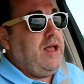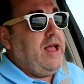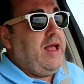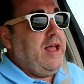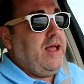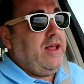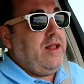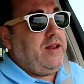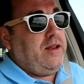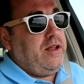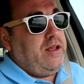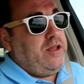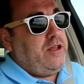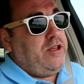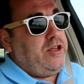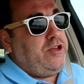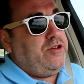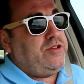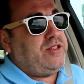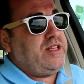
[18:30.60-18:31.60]
and
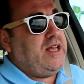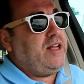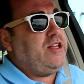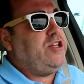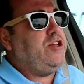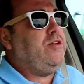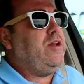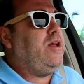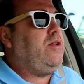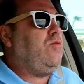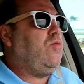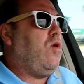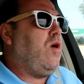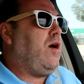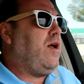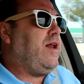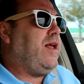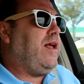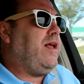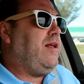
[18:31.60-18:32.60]
you said you didn't
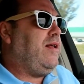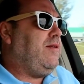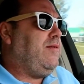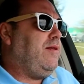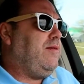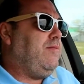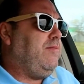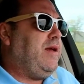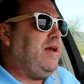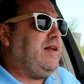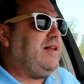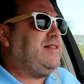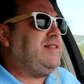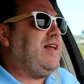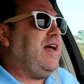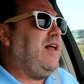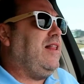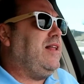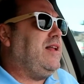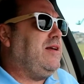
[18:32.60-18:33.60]
want me to
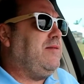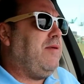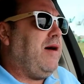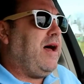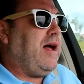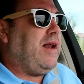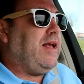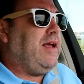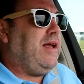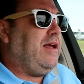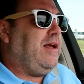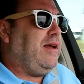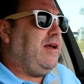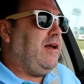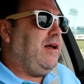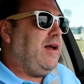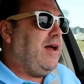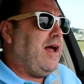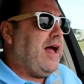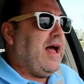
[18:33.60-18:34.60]
tell anybody
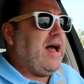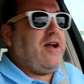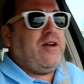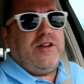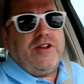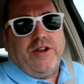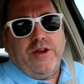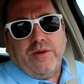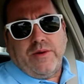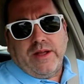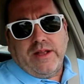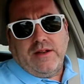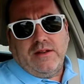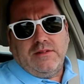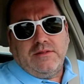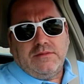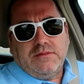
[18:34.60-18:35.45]
how to do it.